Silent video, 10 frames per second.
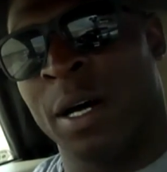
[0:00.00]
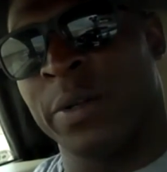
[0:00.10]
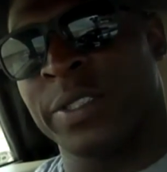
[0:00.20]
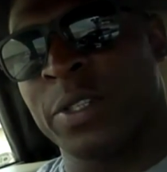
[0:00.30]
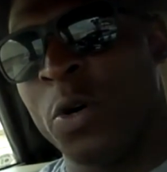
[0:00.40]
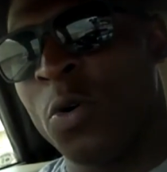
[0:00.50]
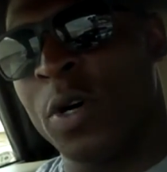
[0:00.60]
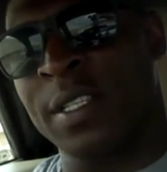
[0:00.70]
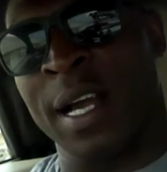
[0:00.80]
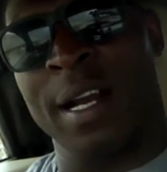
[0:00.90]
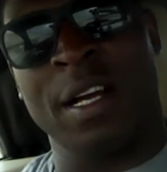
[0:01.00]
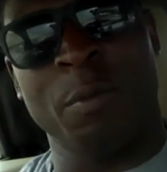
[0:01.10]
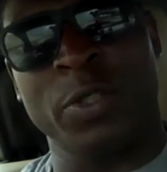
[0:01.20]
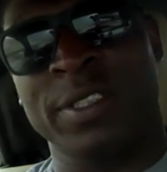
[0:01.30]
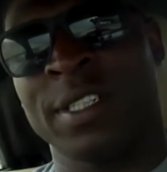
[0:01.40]
it's cool because I got a
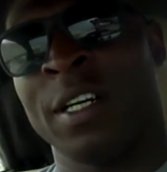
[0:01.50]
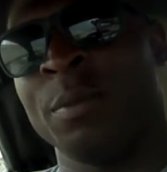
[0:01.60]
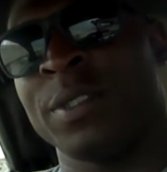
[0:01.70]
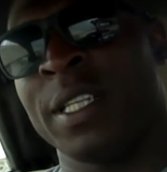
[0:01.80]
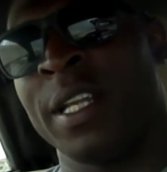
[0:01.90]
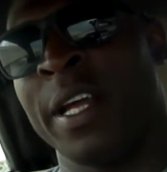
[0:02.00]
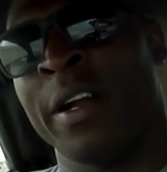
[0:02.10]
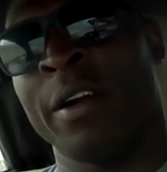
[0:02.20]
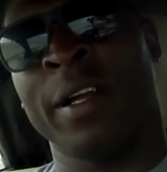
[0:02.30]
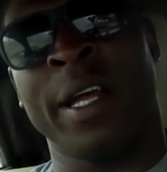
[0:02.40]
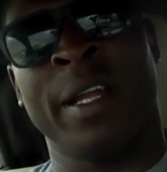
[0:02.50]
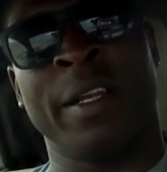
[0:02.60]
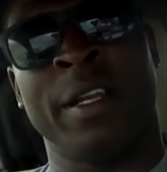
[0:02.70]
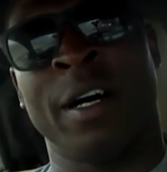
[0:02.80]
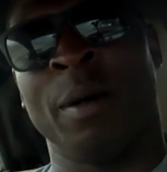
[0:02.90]
couple subs in there,
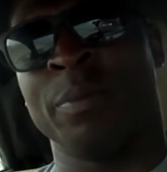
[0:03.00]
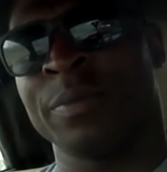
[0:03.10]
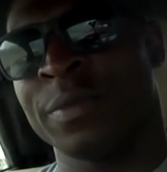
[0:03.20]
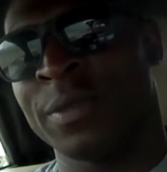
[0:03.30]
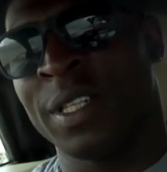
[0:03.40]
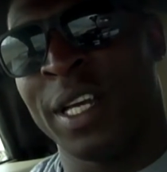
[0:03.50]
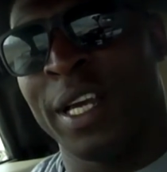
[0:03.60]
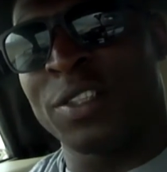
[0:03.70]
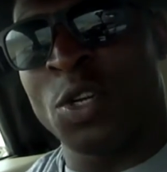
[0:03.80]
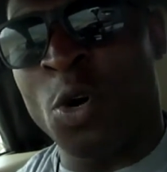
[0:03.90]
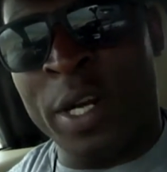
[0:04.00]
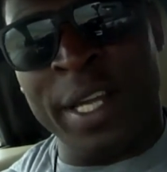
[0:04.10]
and it's cool to